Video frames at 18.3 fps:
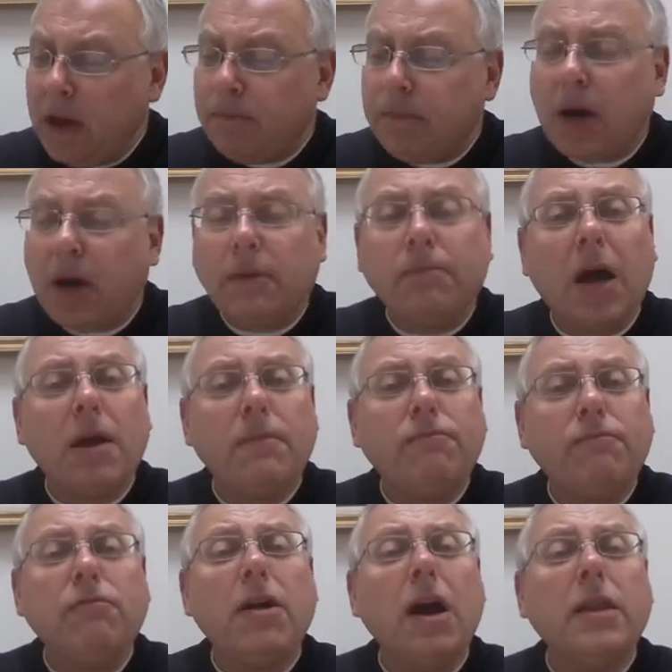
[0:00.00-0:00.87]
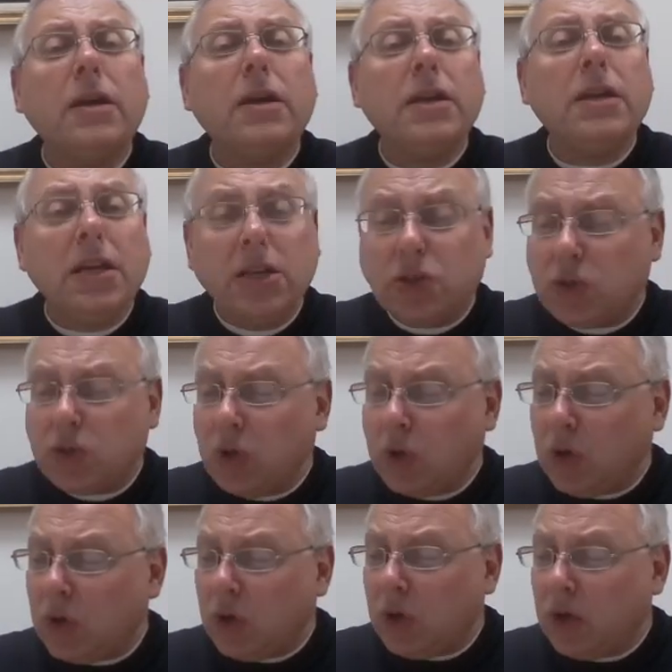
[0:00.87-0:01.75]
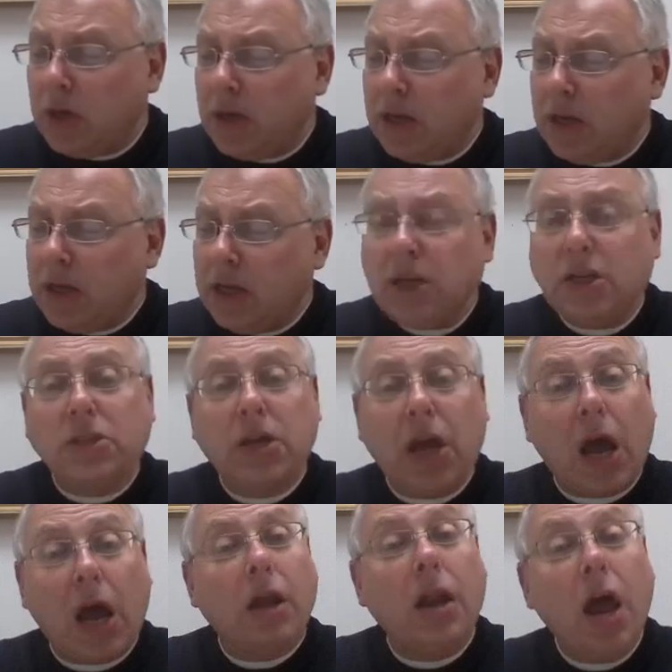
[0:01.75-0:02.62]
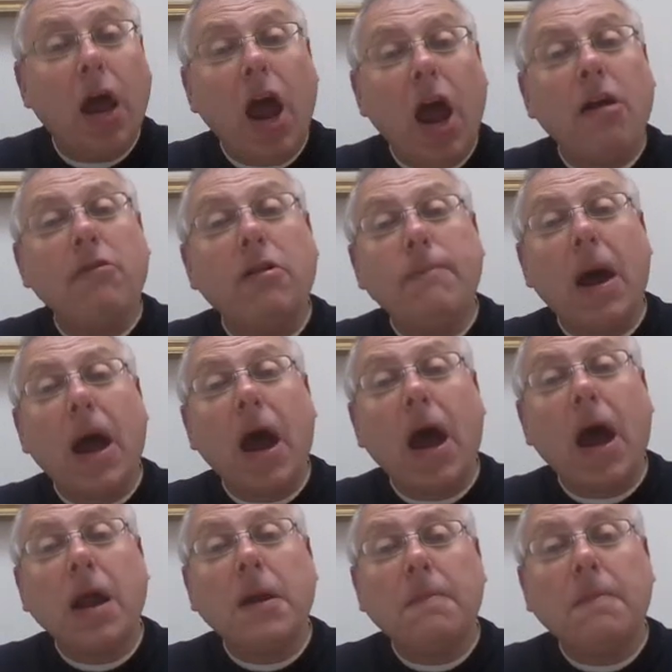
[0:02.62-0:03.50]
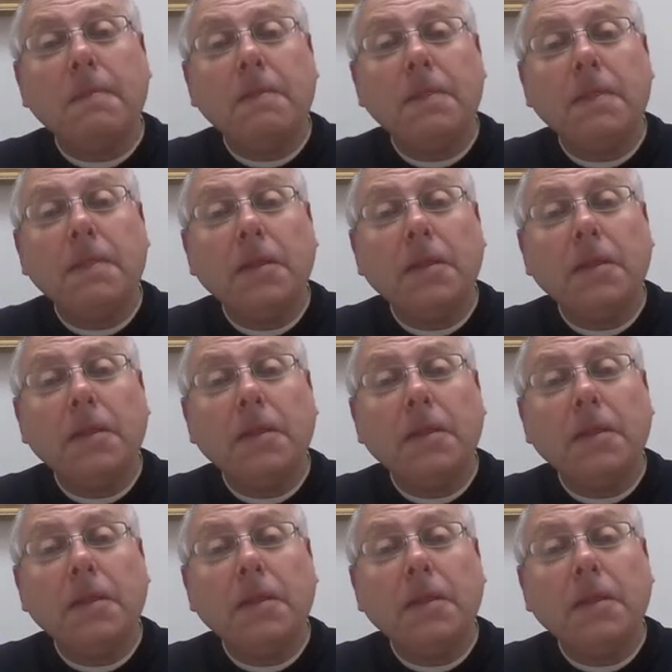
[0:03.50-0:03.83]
But my brother Esau is an hairy man,